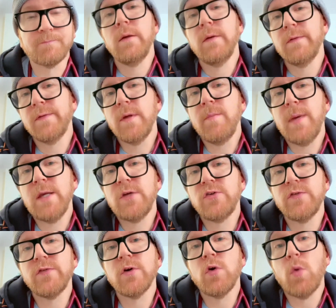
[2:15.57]
Some
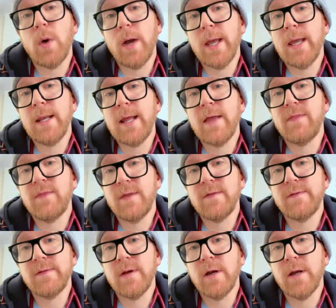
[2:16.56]
patients are quiet at
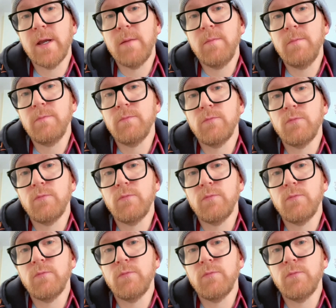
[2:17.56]
this time,